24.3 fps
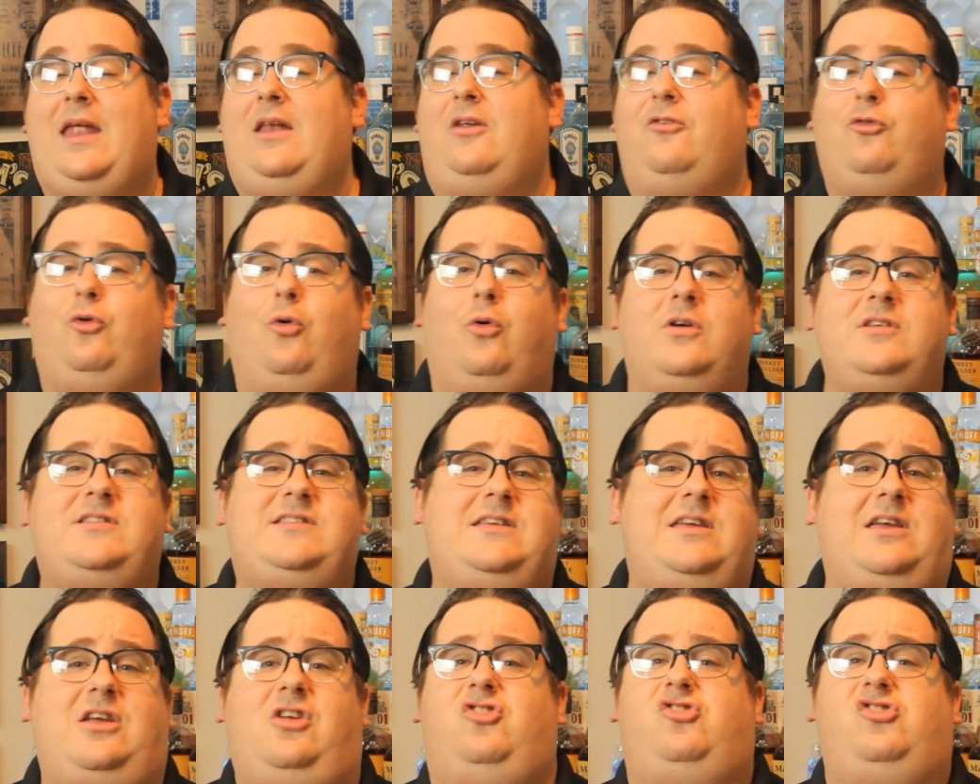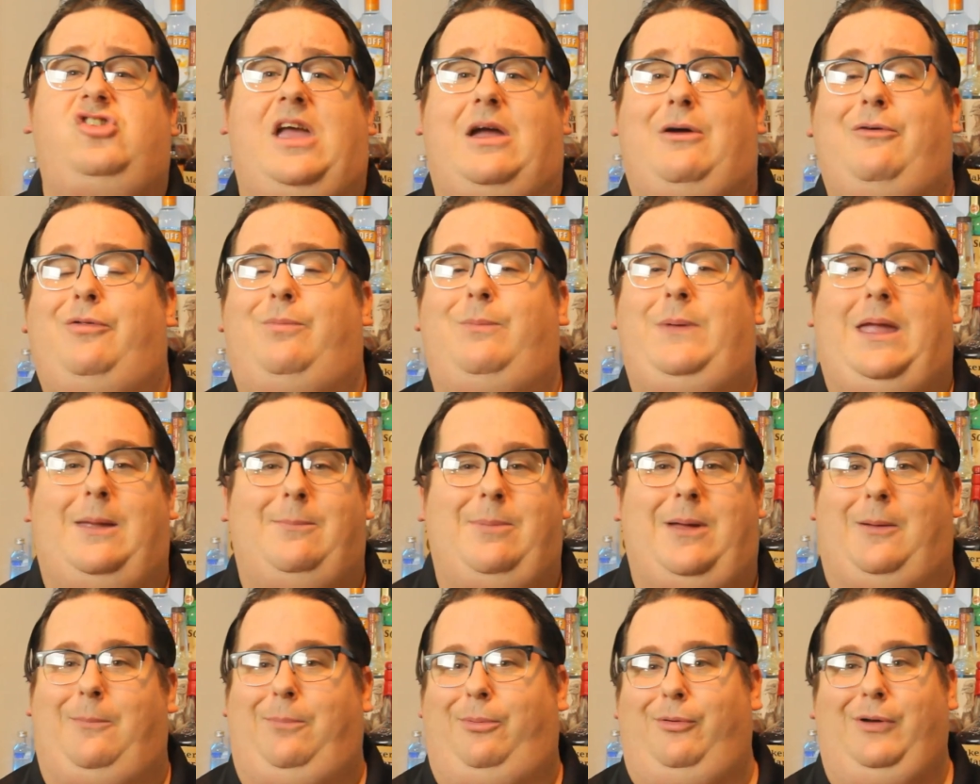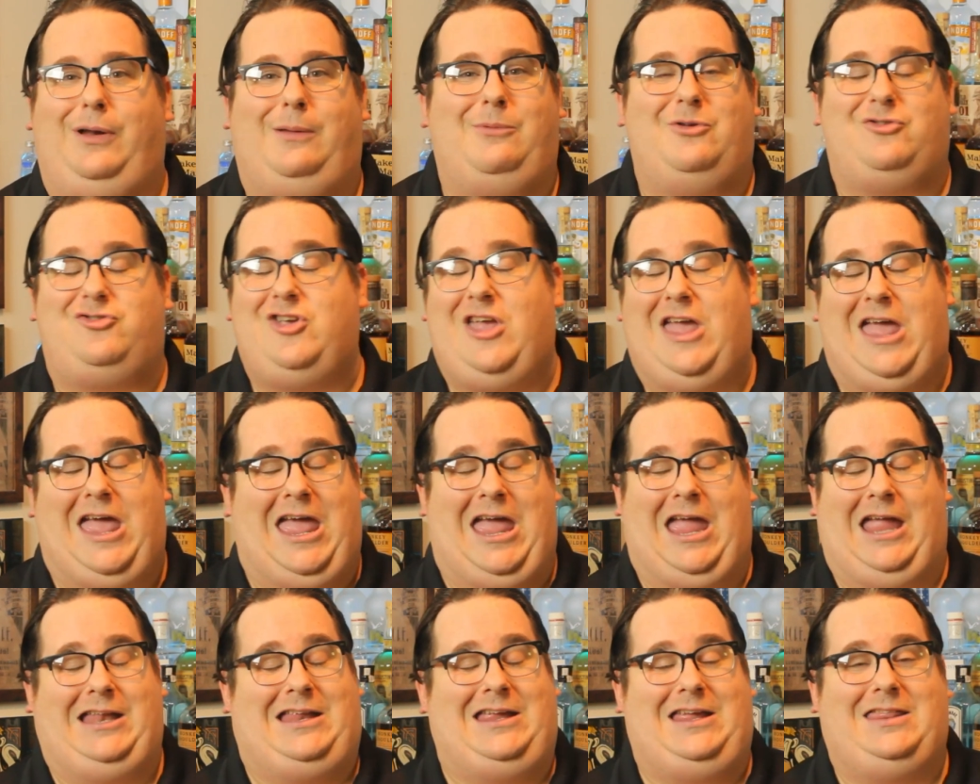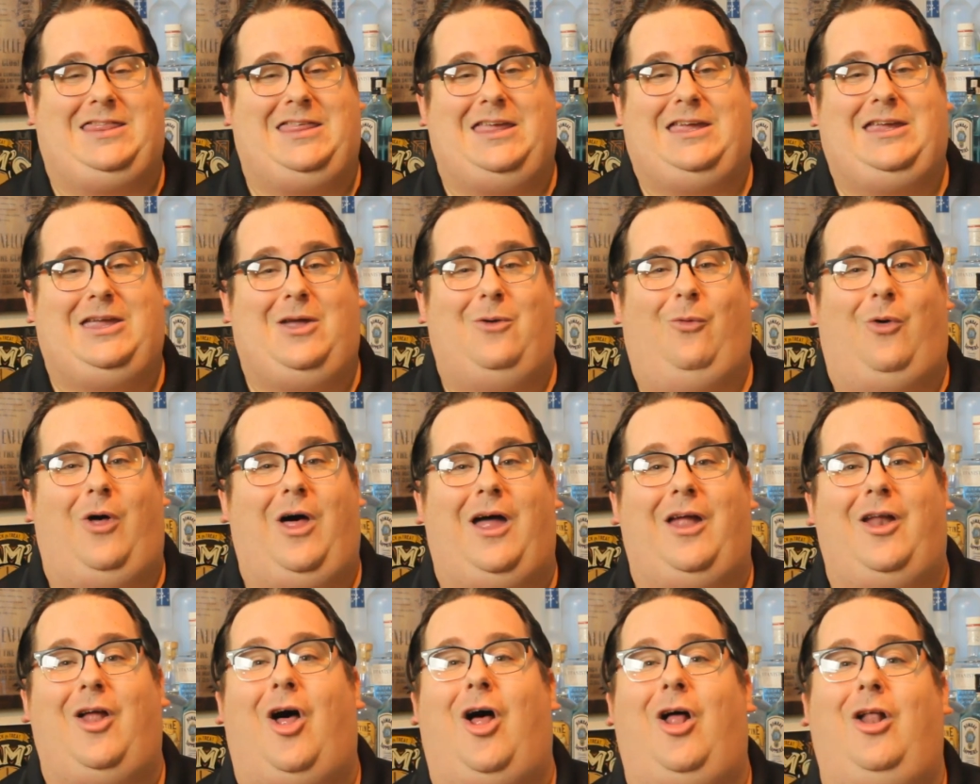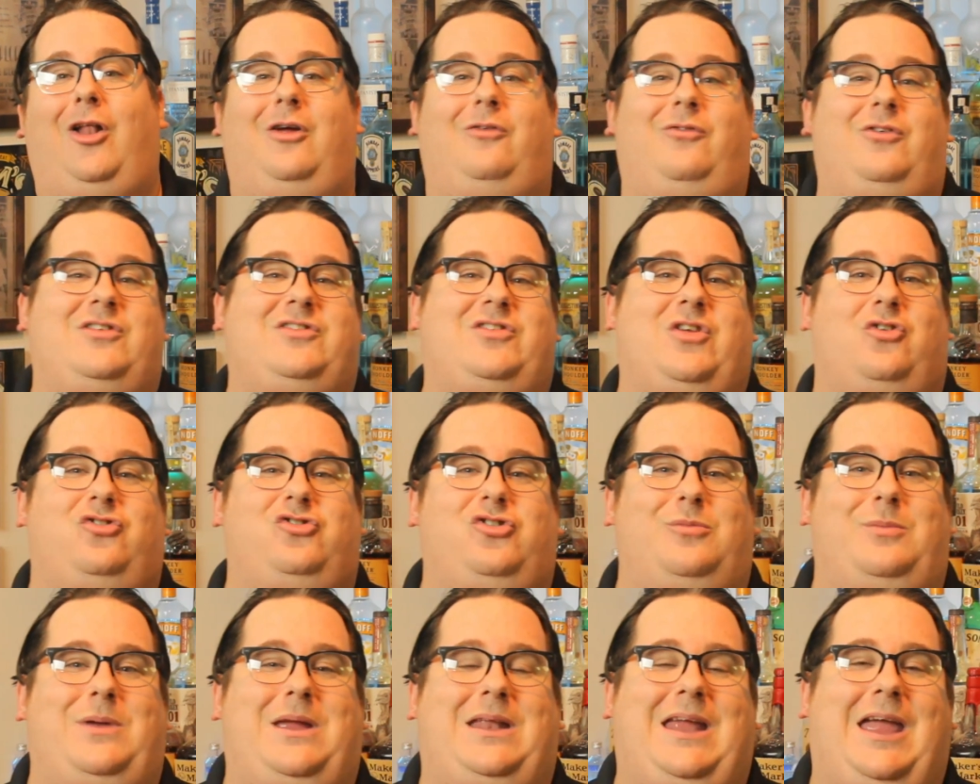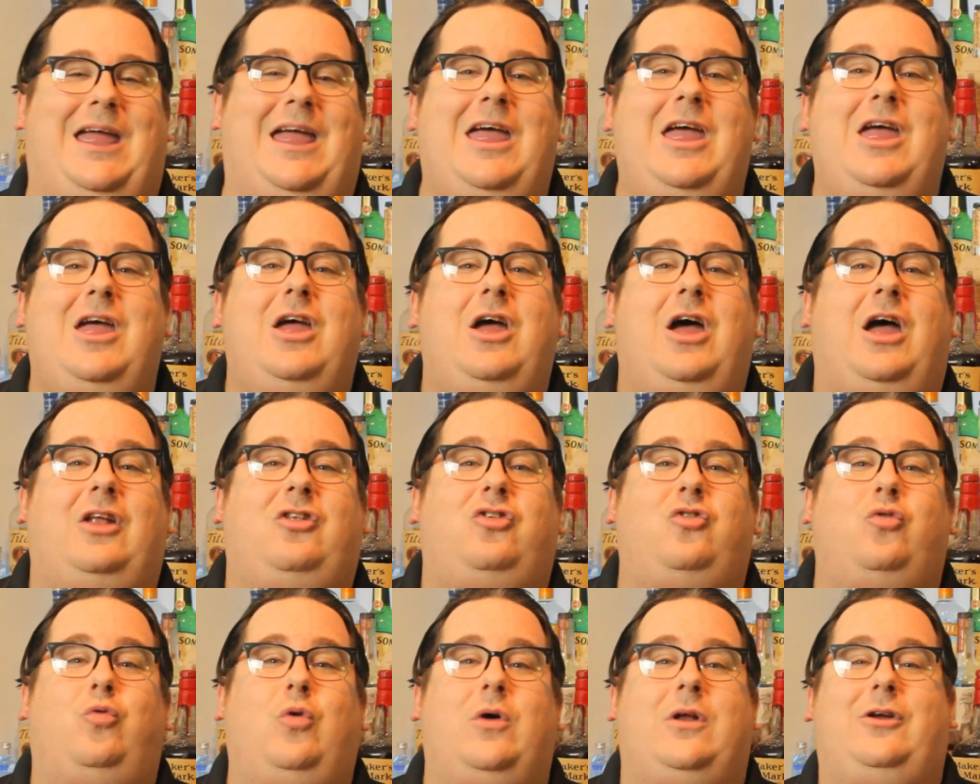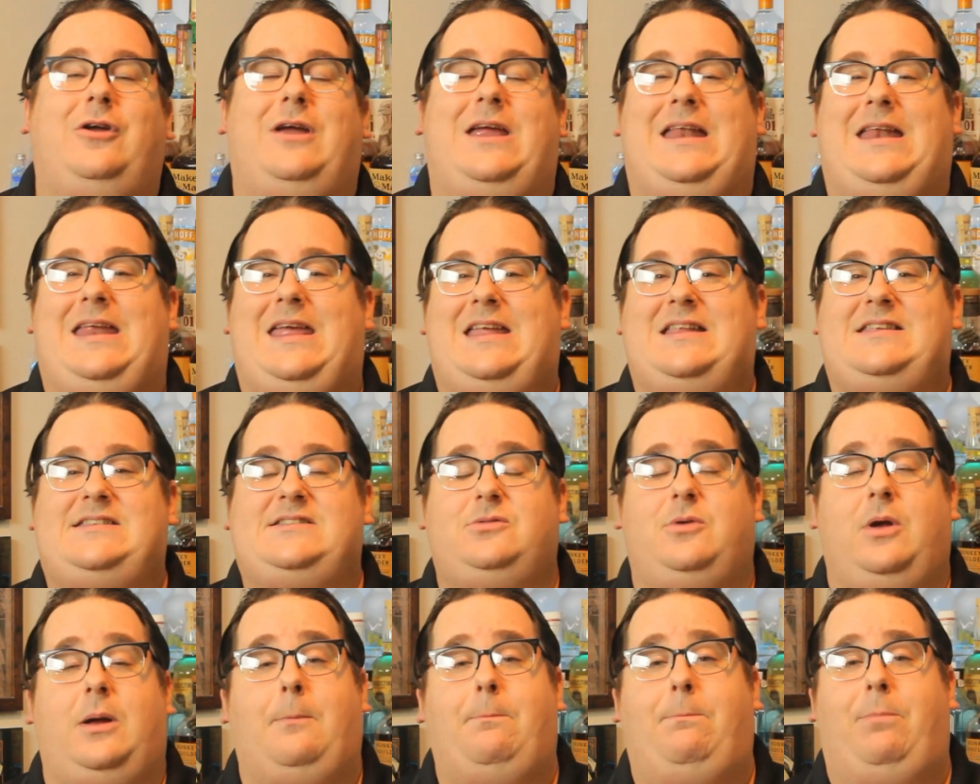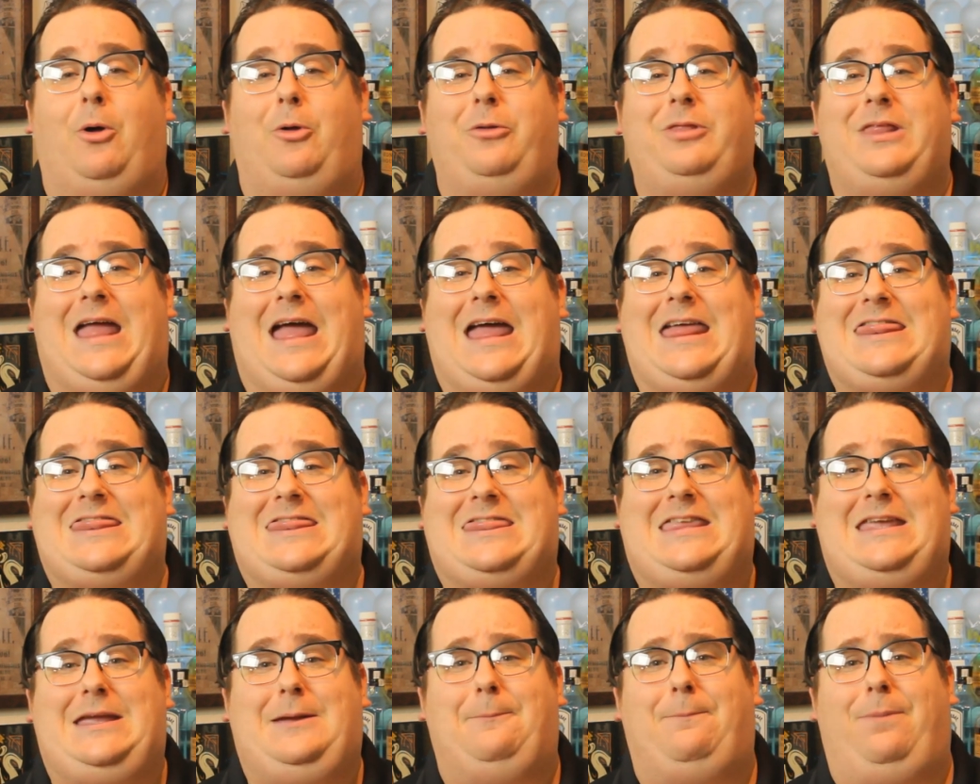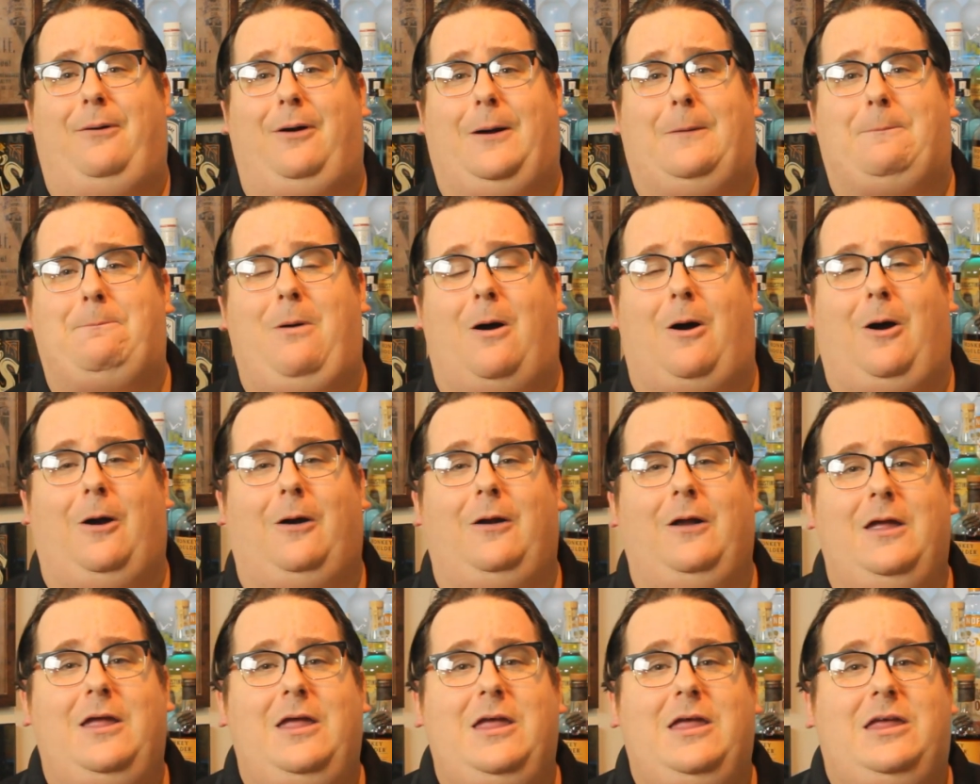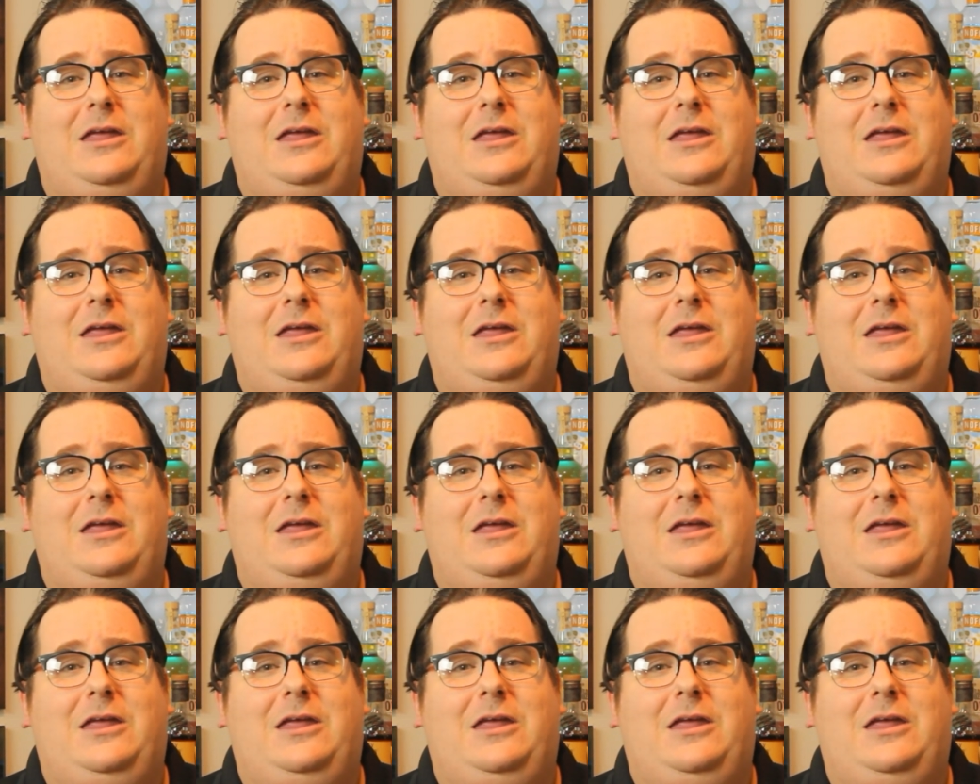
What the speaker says: And of course, you can chat with me about pretty much anything you want all over social media, Twitter and Instagram, both at Theme Park Bar.